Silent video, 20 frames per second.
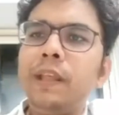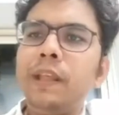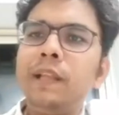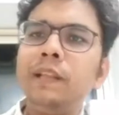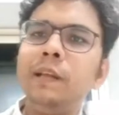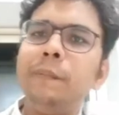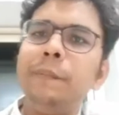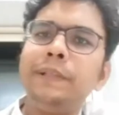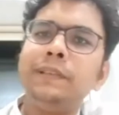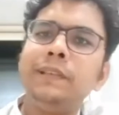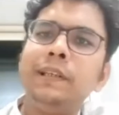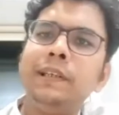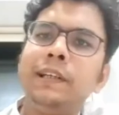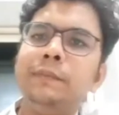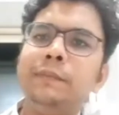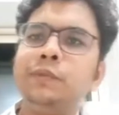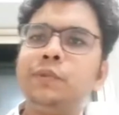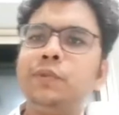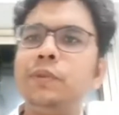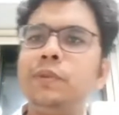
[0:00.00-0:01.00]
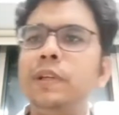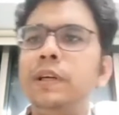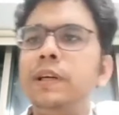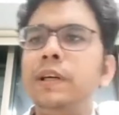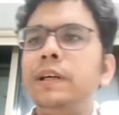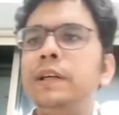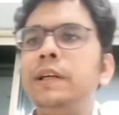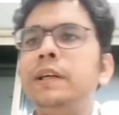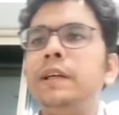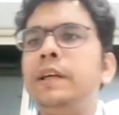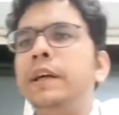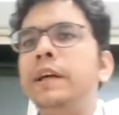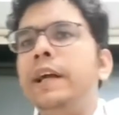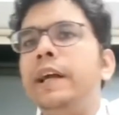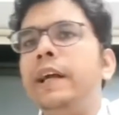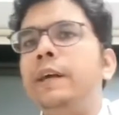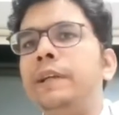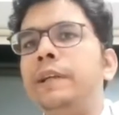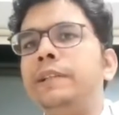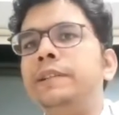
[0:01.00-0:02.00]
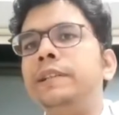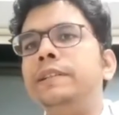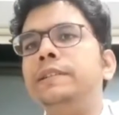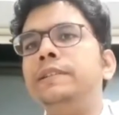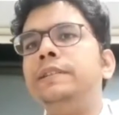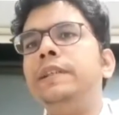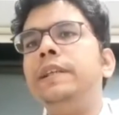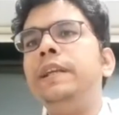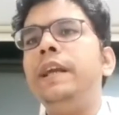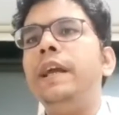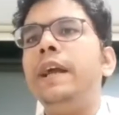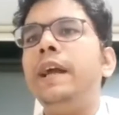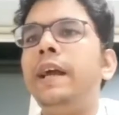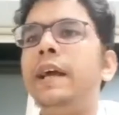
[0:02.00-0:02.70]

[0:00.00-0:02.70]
the patient comes to the emergency,